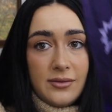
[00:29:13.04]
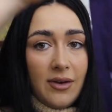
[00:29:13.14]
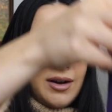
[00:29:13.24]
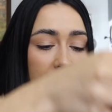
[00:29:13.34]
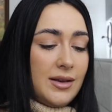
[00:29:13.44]

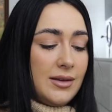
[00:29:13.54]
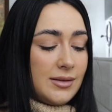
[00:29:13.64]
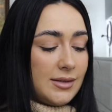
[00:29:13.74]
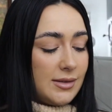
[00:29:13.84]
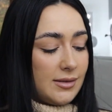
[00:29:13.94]
Very
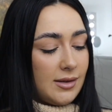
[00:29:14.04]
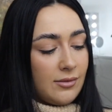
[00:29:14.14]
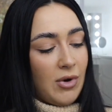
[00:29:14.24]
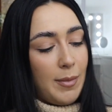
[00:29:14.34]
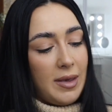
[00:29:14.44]
nice.
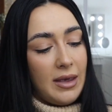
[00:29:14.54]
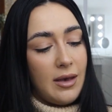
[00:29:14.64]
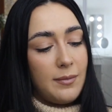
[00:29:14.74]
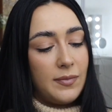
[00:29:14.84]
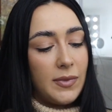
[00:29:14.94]

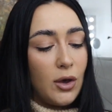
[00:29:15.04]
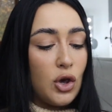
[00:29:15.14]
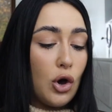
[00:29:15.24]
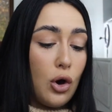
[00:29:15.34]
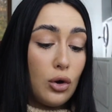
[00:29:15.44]
Repping
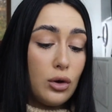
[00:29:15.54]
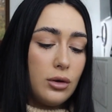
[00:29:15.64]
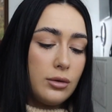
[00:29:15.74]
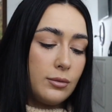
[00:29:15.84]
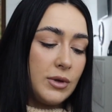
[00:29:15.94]

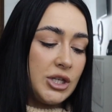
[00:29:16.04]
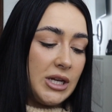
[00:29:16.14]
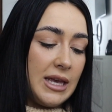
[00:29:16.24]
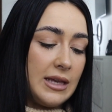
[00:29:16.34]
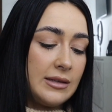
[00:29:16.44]
Gong, which
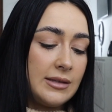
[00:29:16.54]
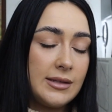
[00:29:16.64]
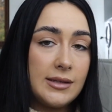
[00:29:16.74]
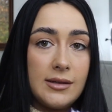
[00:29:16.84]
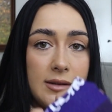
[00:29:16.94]

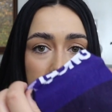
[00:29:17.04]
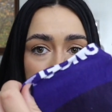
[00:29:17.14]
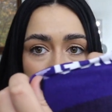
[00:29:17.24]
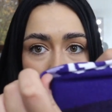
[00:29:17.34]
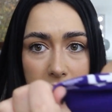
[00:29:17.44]
is,
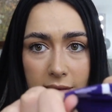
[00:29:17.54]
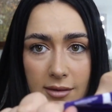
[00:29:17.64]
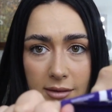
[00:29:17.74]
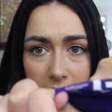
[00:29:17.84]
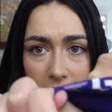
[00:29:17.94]

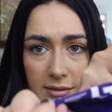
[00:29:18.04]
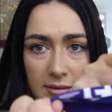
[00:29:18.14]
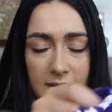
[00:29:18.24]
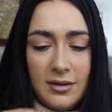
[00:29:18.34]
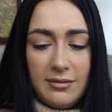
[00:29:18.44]

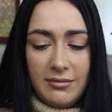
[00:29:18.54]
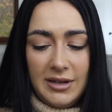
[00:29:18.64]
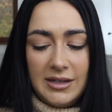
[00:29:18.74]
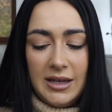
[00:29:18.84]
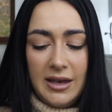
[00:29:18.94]
you can't
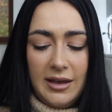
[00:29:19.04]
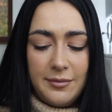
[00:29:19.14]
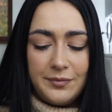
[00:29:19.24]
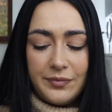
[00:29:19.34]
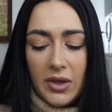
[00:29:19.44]
really
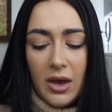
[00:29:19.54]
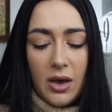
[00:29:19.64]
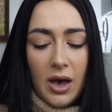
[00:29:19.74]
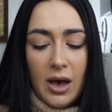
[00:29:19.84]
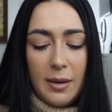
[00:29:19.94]
see.
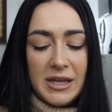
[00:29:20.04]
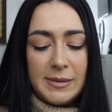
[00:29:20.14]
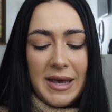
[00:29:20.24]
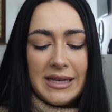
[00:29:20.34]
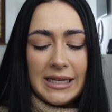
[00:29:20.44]
It's
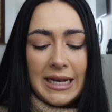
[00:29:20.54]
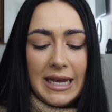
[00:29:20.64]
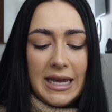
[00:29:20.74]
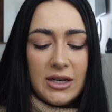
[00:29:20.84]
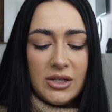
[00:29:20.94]

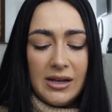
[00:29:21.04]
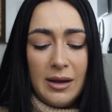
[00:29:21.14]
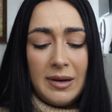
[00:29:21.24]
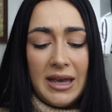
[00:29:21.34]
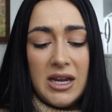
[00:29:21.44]
basically just an
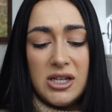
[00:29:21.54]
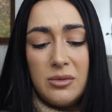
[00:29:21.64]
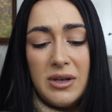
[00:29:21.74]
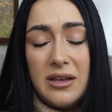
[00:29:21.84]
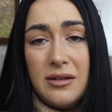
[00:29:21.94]

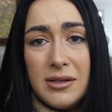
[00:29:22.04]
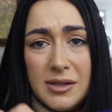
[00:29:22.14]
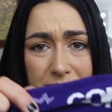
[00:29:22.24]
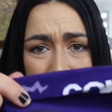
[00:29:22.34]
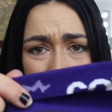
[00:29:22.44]
application we use